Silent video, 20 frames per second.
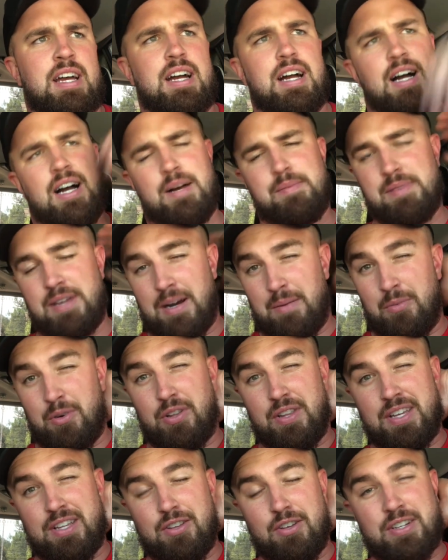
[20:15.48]
and I'm
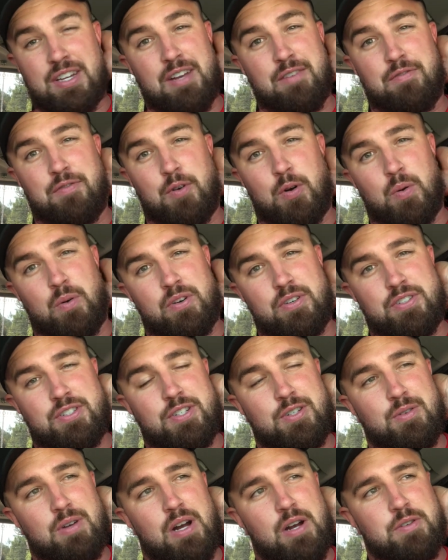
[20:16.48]
really looking forward
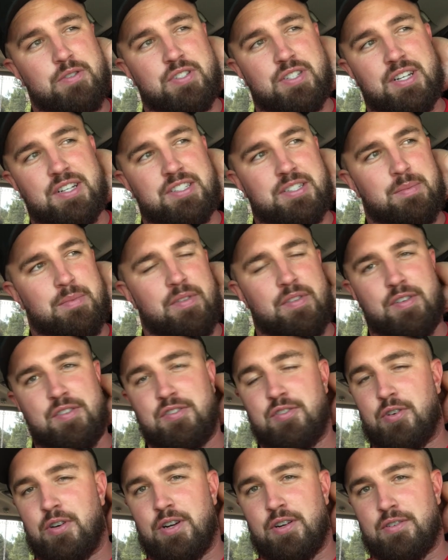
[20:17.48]
to hosting some of those
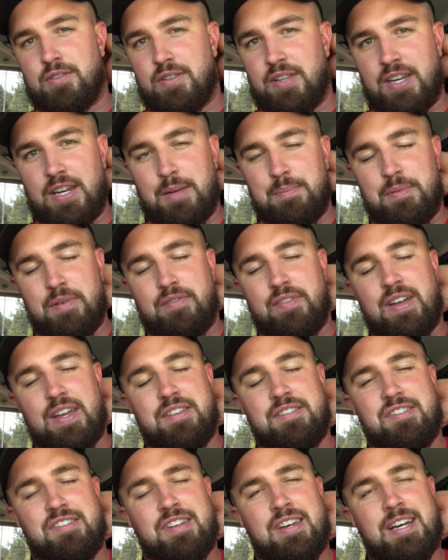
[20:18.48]
trail cleanup
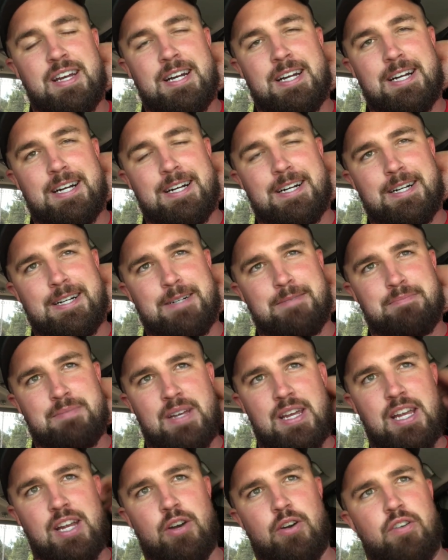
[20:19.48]
events
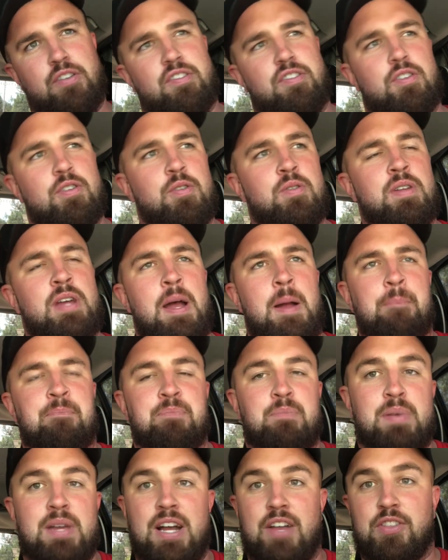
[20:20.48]
here soon.
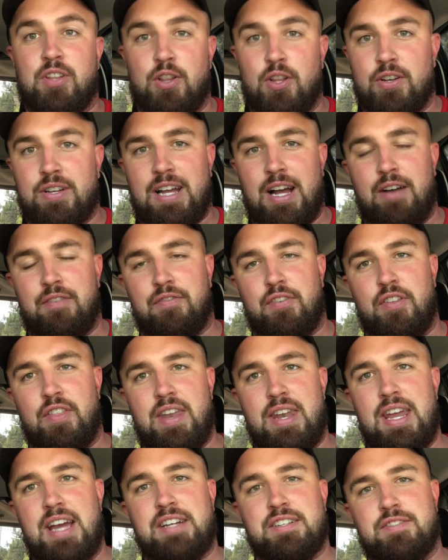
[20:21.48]
Be on the lookout for
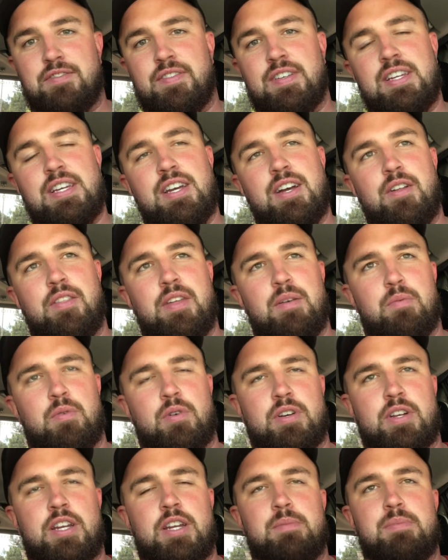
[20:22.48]
the next video that
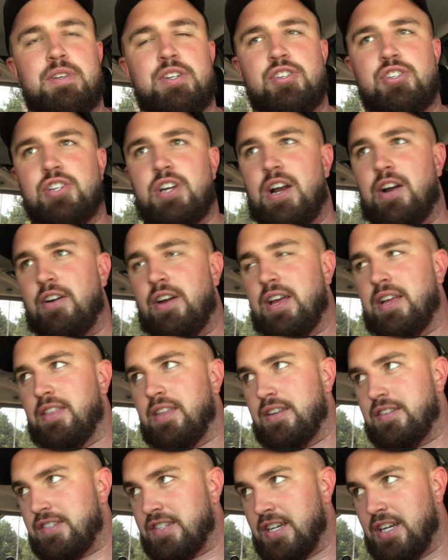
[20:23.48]
we're going to be sharing
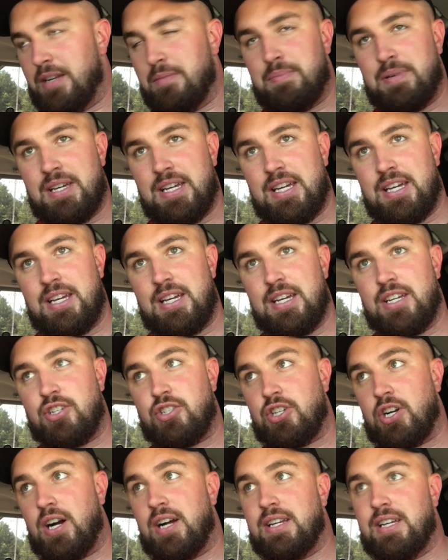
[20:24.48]
that's going to be
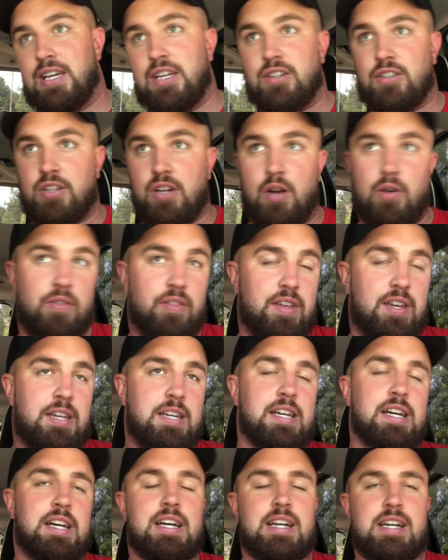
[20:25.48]
shot in Goethe
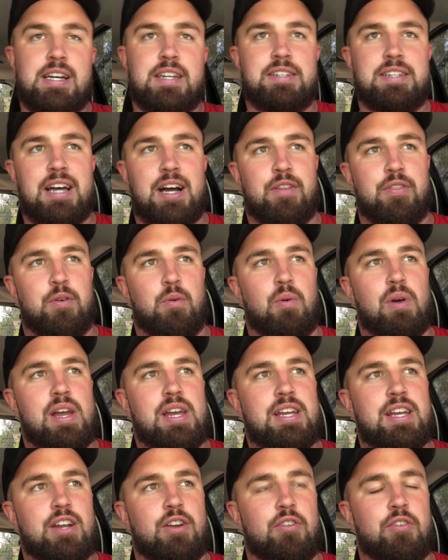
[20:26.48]
down the way
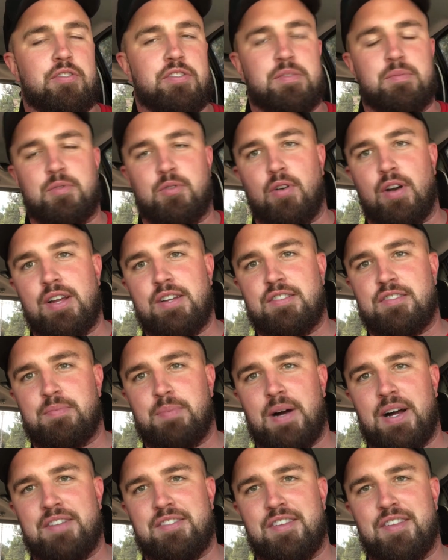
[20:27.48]
here. There's some great
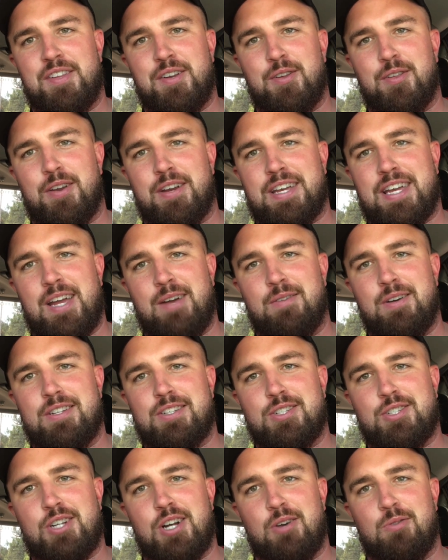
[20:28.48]
spots in there that I can't wait
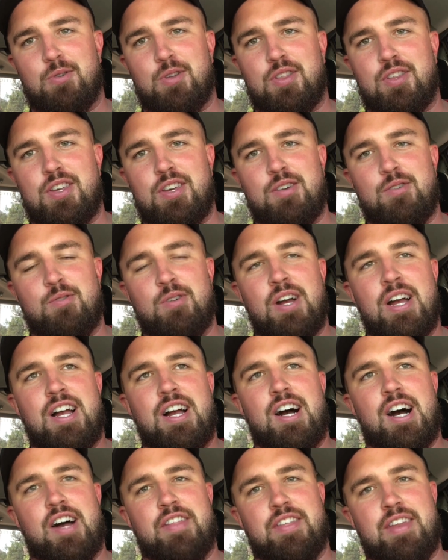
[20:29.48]
to share with you
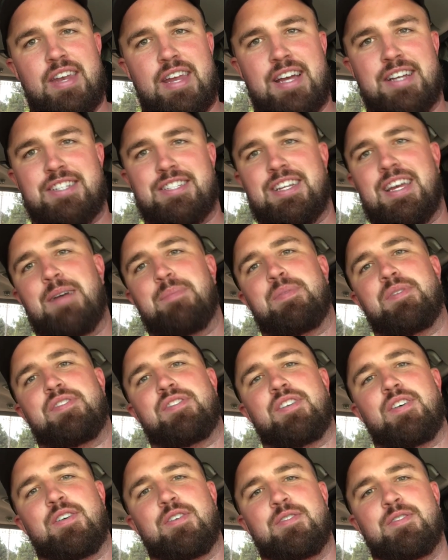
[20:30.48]
on the next
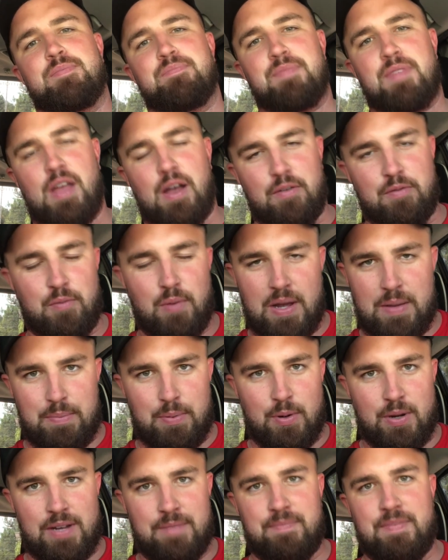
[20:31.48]
episode of
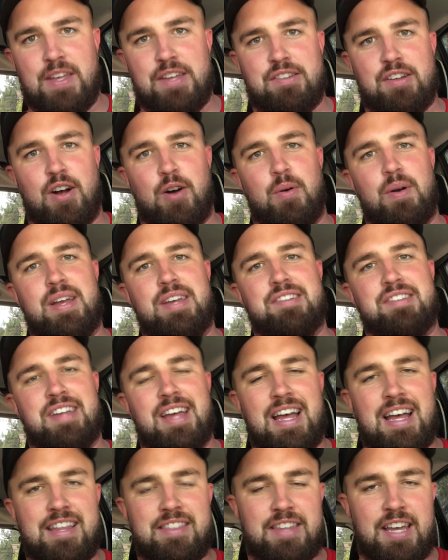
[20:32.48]
Waypoint. As always,
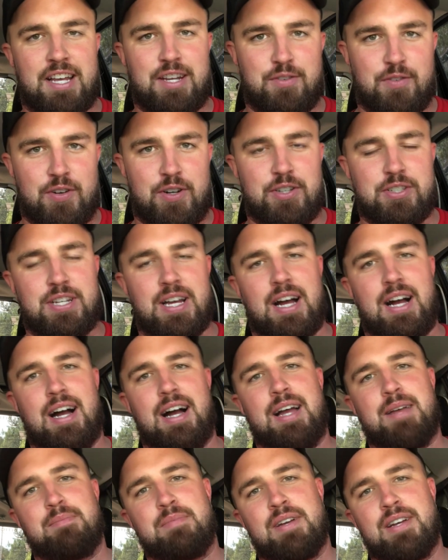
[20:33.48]
thanks for your
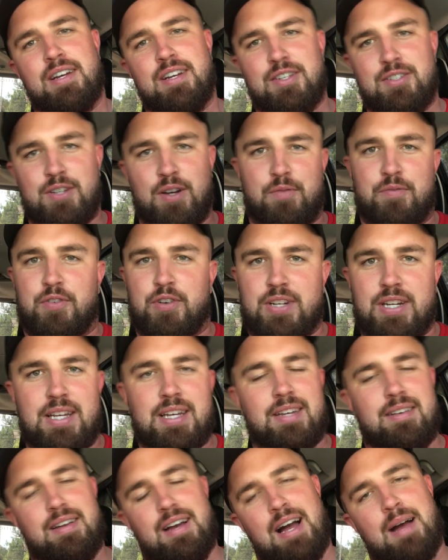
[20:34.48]
time. Don't
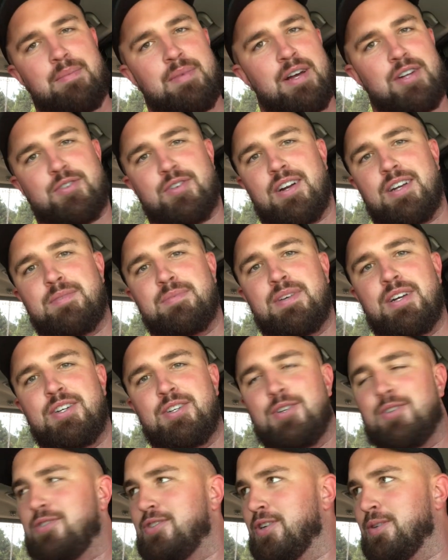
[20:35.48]
forget, I'm not trying to be
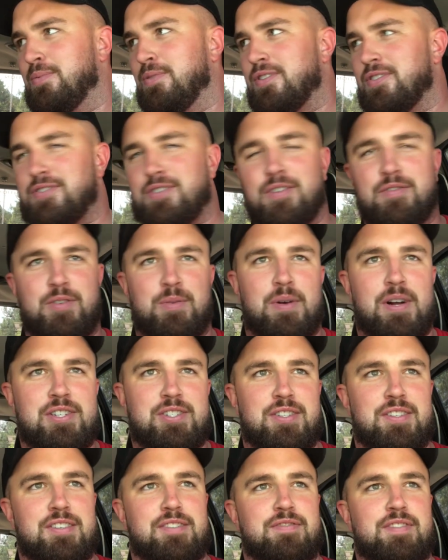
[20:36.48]
a YouTuber, so if you're
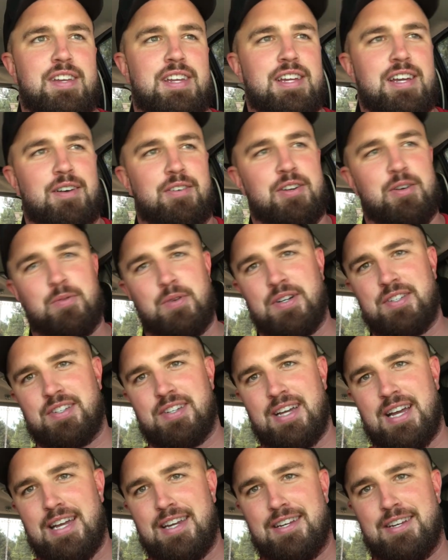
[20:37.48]
watching this video and it
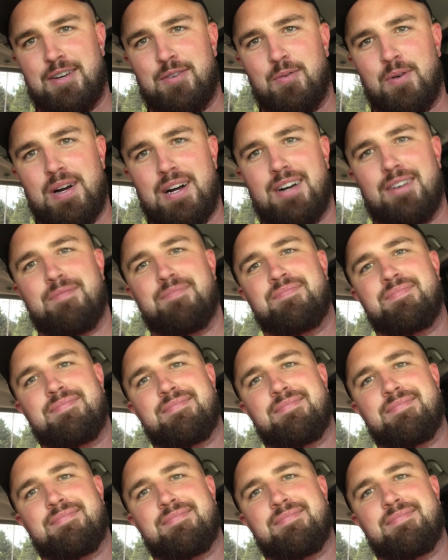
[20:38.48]
wasn't edited well,